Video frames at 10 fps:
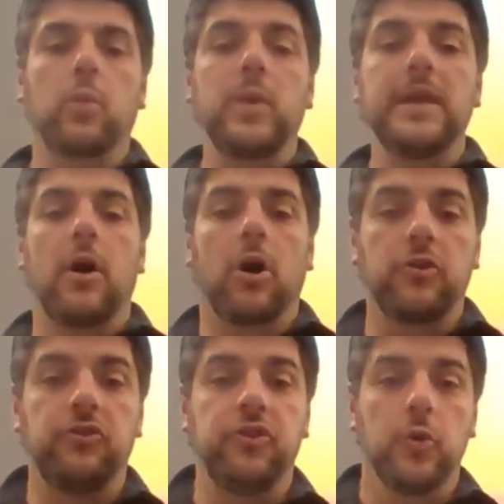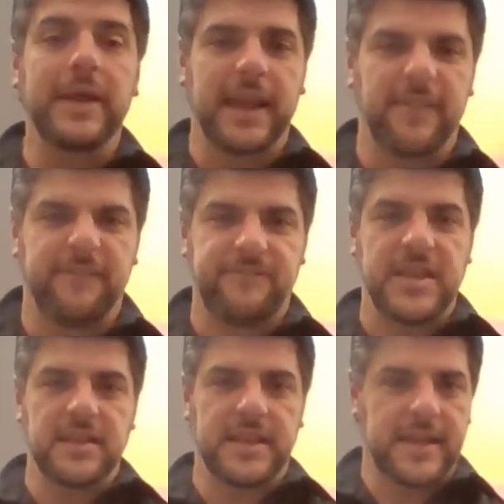We are doing it,
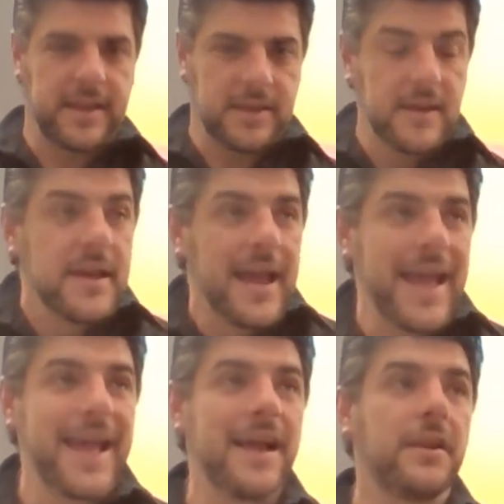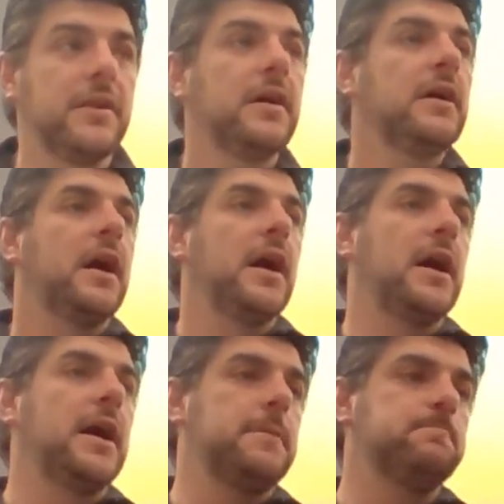feeling it, and
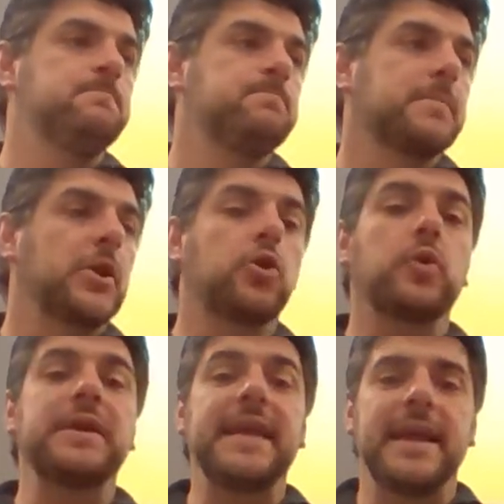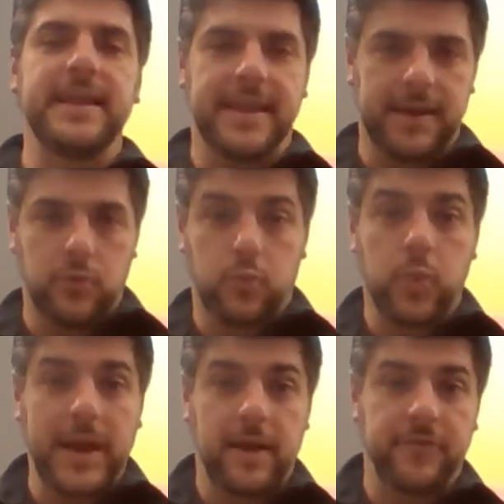creating it
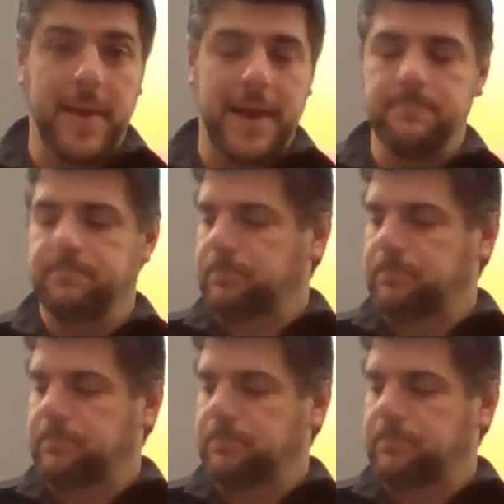right off the bat.